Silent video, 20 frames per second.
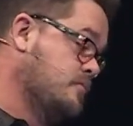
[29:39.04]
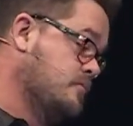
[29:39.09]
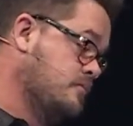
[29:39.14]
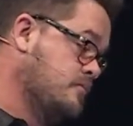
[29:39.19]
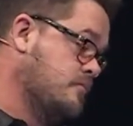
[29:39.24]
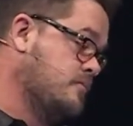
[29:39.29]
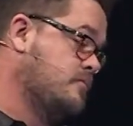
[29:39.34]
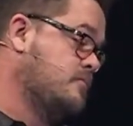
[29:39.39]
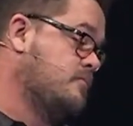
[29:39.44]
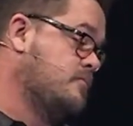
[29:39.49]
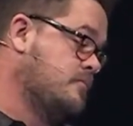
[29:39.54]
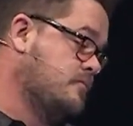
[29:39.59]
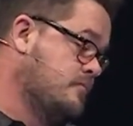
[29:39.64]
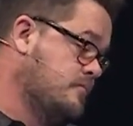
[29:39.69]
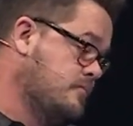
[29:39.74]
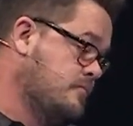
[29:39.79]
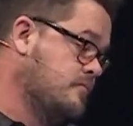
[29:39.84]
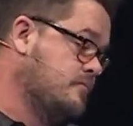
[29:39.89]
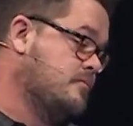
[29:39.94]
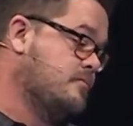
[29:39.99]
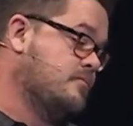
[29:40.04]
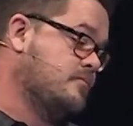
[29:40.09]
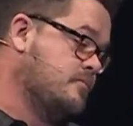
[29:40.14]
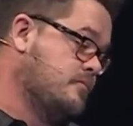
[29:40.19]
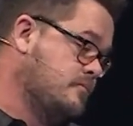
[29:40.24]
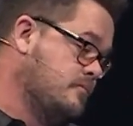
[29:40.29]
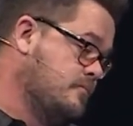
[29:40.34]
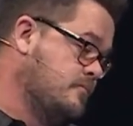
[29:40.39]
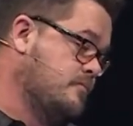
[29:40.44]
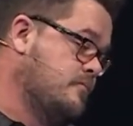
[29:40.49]

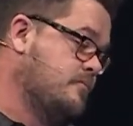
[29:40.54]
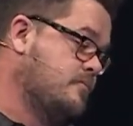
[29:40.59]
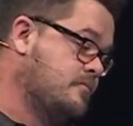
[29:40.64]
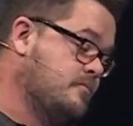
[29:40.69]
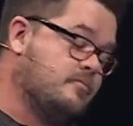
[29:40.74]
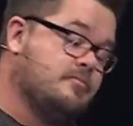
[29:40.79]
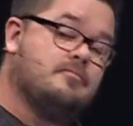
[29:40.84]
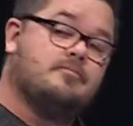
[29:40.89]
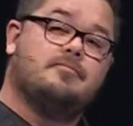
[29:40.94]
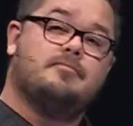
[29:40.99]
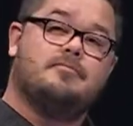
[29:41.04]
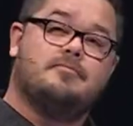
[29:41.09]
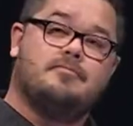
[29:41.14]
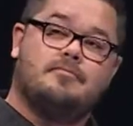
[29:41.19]
[no speech]